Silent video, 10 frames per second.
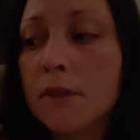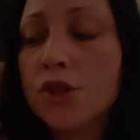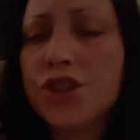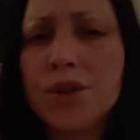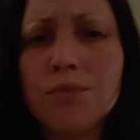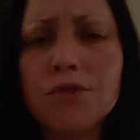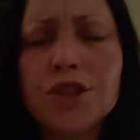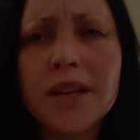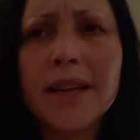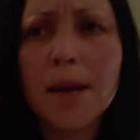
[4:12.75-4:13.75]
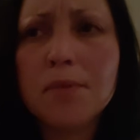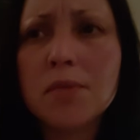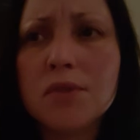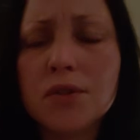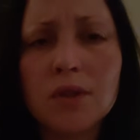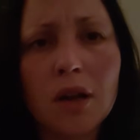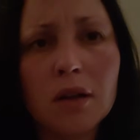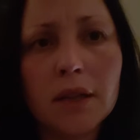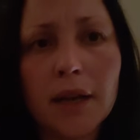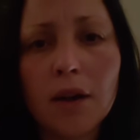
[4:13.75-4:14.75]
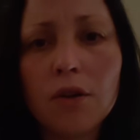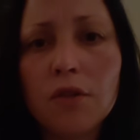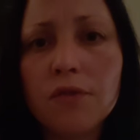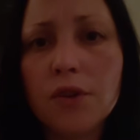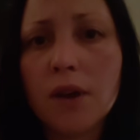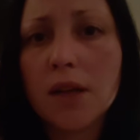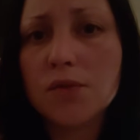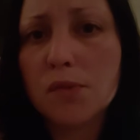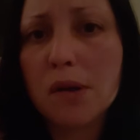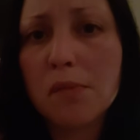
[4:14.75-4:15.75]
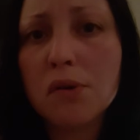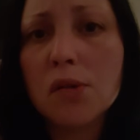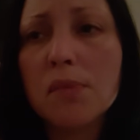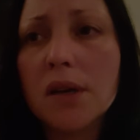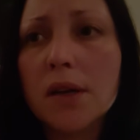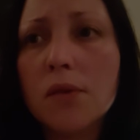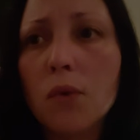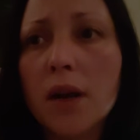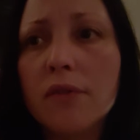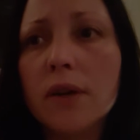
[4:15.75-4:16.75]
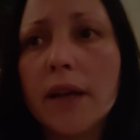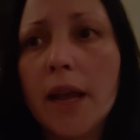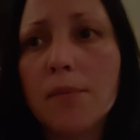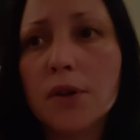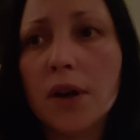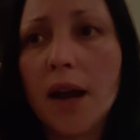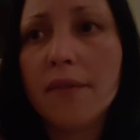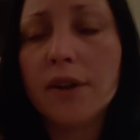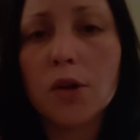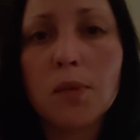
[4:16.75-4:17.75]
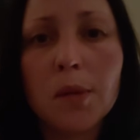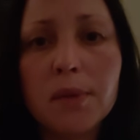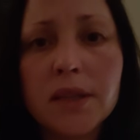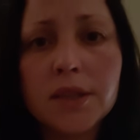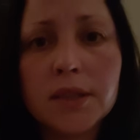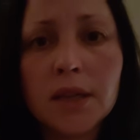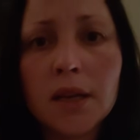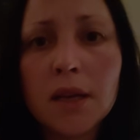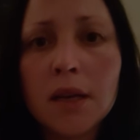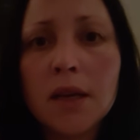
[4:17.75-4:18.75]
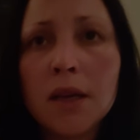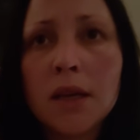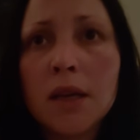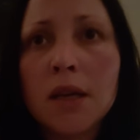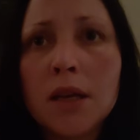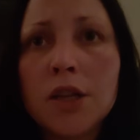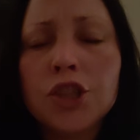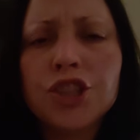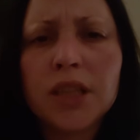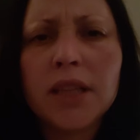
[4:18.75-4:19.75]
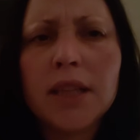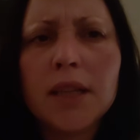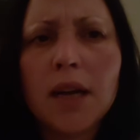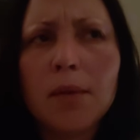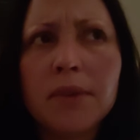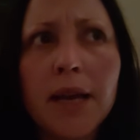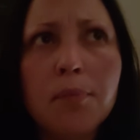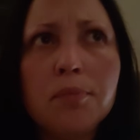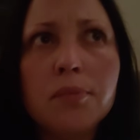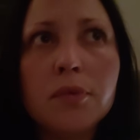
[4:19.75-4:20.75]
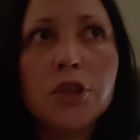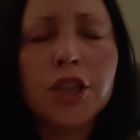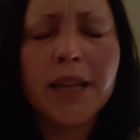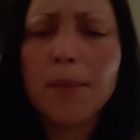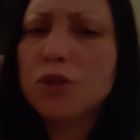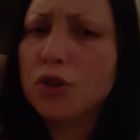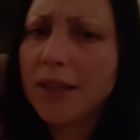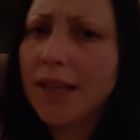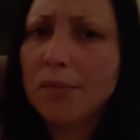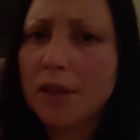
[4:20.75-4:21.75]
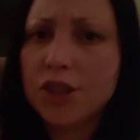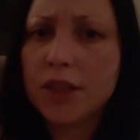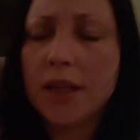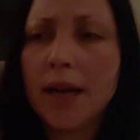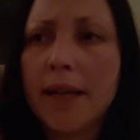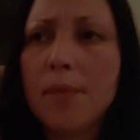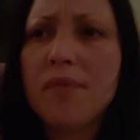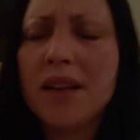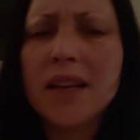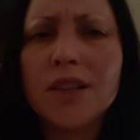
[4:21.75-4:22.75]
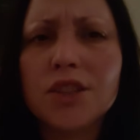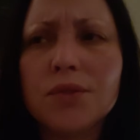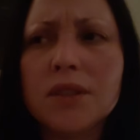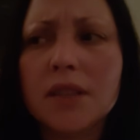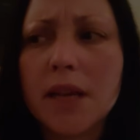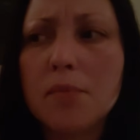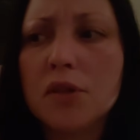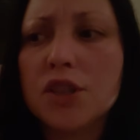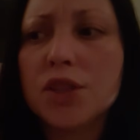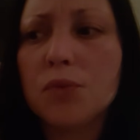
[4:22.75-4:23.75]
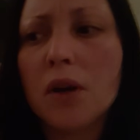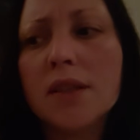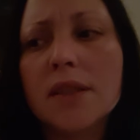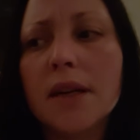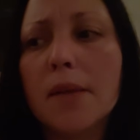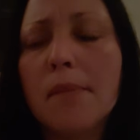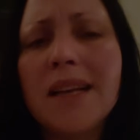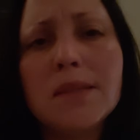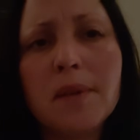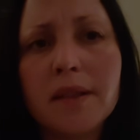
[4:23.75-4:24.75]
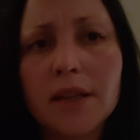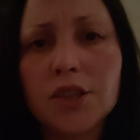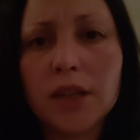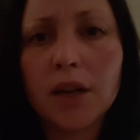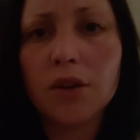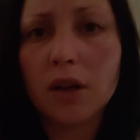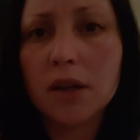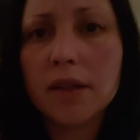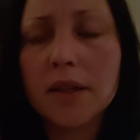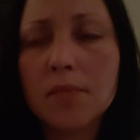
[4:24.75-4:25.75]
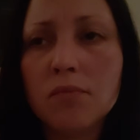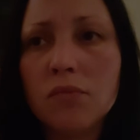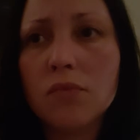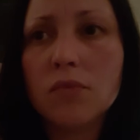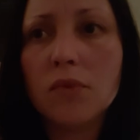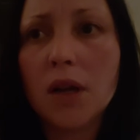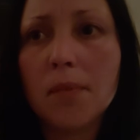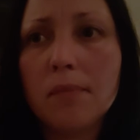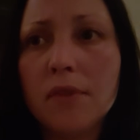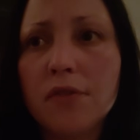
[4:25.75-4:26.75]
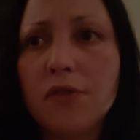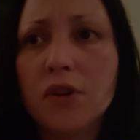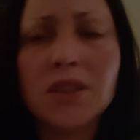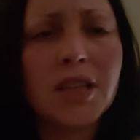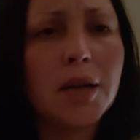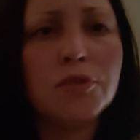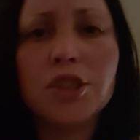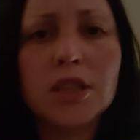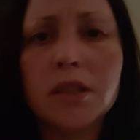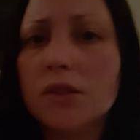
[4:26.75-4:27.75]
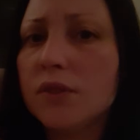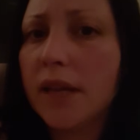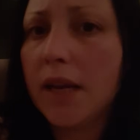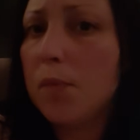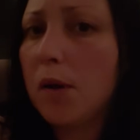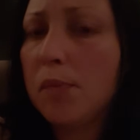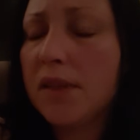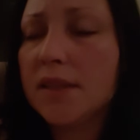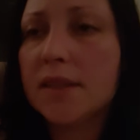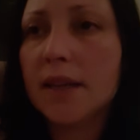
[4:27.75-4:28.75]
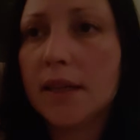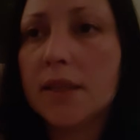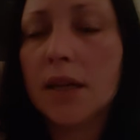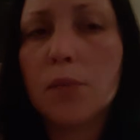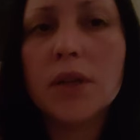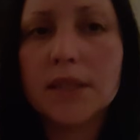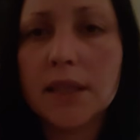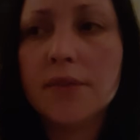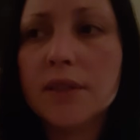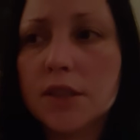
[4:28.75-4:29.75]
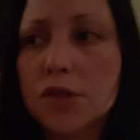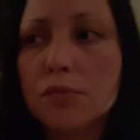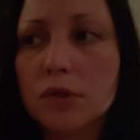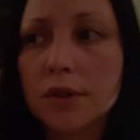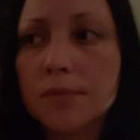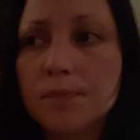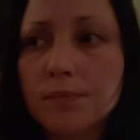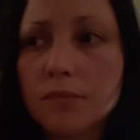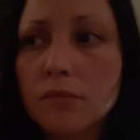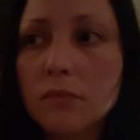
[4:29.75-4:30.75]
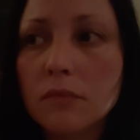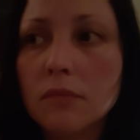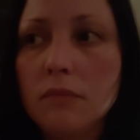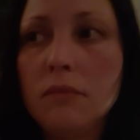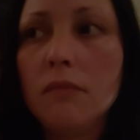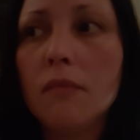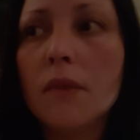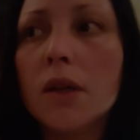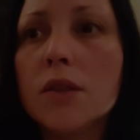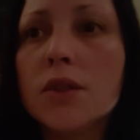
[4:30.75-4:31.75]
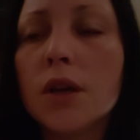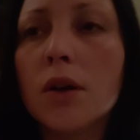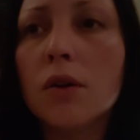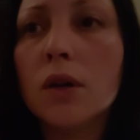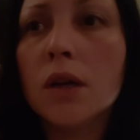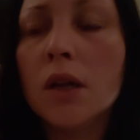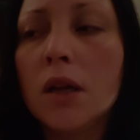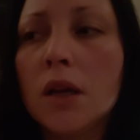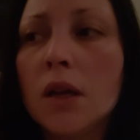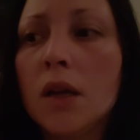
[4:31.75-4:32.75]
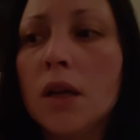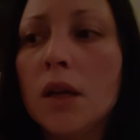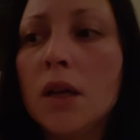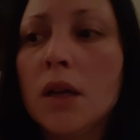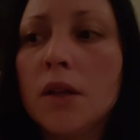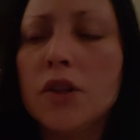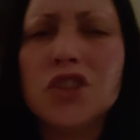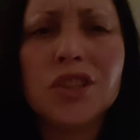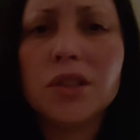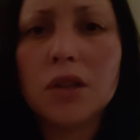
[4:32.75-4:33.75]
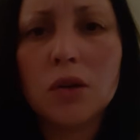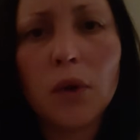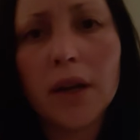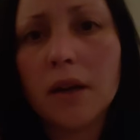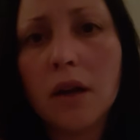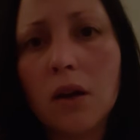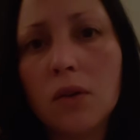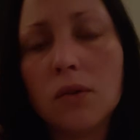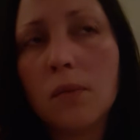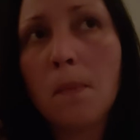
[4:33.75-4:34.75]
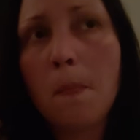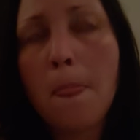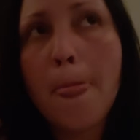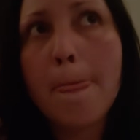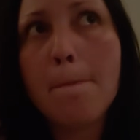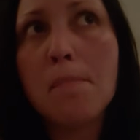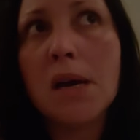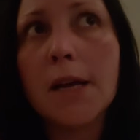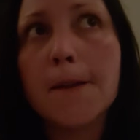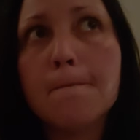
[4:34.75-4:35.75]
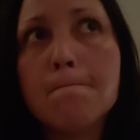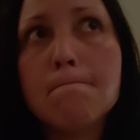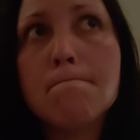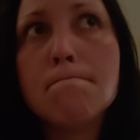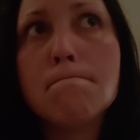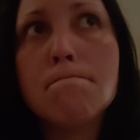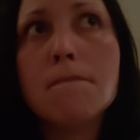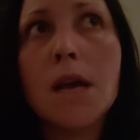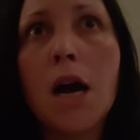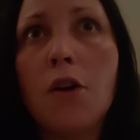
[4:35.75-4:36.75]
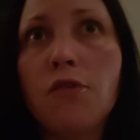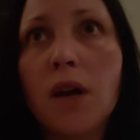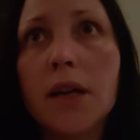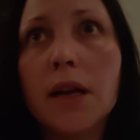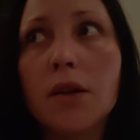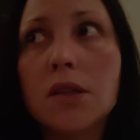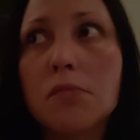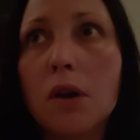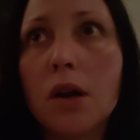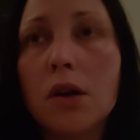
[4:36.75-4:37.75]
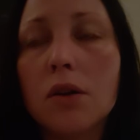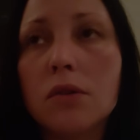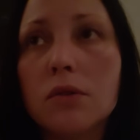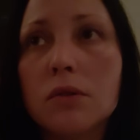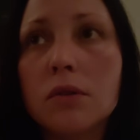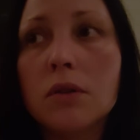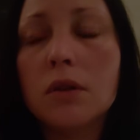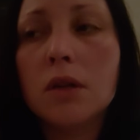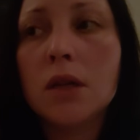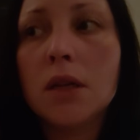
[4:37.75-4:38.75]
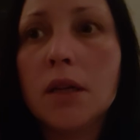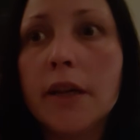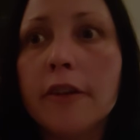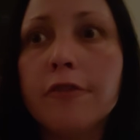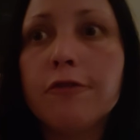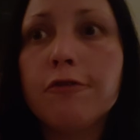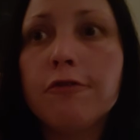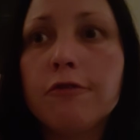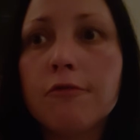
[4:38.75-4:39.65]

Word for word: she she kept him too long. Like, I don't know if you guys remember, but whenever it came to her having her puppies, she um kept she kept tricking me. She I kept thinking she was in labor, and she wasn't, and it makes me think she held on to them. Um, the first time she didn't lose any puppies. The second time we did have a stillborn. So there's just no way to know, but I'll find out tomorrow if